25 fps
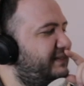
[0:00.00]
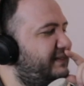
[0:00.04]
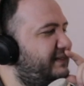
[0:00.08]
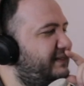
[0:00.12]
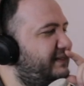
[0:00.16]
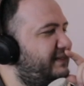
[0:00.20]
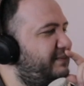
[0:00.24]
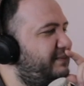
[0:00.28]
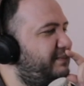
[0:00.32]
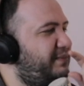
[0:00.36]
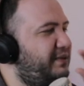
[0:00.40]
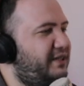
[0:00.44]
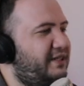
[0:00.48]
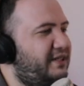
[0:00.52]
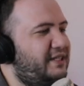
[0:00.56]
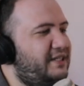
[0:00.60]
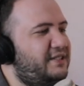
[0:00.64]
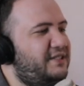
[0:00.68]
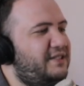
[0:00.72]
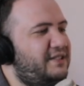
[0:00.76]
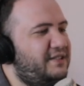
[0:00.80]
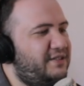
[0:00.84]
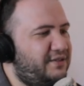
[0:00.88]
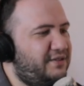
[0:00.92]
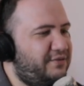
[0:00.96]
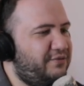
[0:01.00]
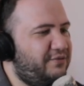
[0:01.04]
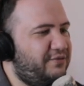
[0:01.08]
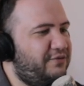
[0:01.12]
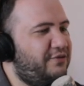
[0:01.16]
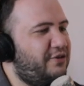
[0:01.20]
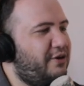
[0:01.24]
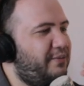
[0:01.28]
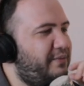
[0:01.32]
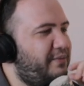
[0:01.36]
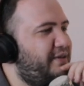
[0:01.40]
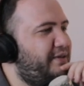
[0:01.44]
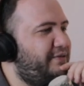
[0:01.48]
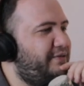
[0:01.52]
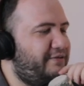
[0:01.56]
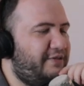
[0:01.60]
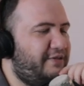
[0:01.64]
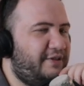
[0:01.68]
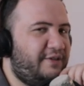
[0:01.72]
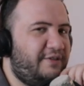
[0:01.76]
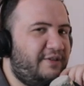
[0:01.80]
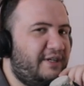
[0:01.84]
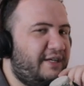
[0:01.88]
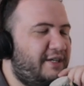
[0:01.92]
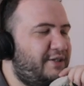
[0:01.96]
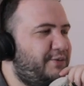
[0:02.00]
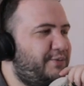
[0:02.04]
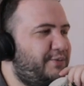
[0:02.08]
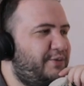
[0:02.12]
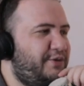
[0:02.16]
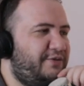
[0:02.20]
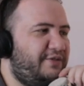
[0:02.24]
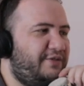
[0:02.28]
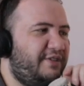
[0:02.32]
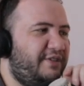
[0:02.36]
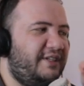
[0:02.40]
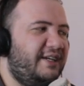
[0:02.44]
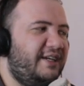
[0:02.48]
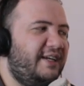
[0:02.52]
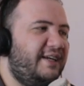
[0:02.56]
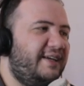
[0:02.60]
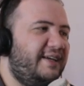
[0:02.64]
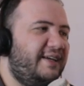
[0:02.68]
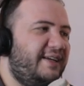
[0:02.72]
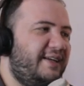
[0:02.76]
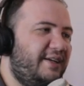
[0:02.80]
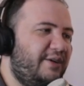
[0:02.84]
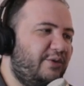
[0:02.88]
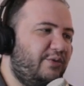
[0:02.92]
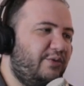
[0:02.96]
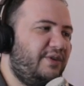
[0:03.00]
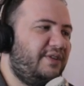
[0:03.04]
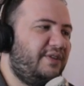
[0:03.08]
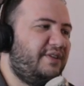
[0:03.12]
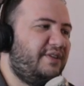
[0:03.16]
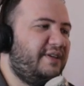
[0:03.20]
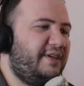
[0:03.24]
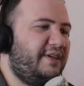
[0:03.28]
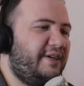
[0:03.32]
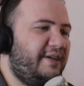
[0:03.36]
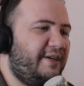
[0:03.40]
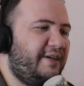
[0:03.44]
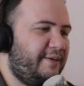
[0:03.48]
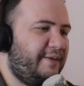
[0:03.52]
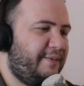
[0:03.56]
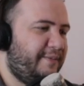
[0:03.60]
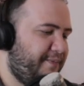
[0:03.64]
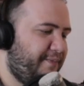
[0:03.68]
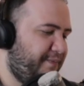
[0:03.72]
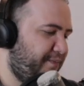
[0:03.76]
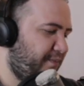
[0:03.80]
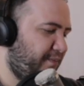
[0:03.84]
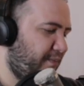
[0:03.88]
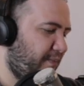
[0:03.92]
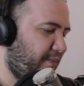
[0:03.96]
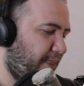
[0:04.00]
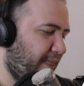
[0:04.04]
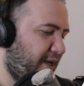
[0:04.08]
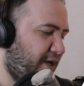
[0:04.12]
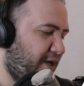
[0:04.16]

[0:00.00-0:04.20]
But this is from a very nice movie with Hugh